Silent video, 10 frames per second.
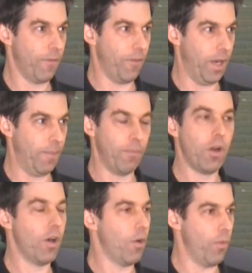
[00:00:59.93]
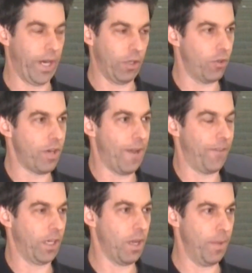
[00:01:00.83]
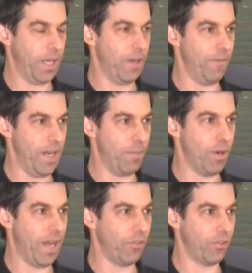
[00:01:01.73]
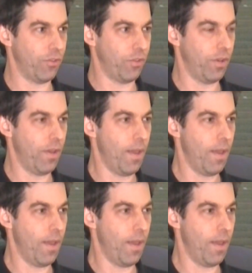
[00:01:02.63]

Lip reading: from regular traffic coming in via browsers.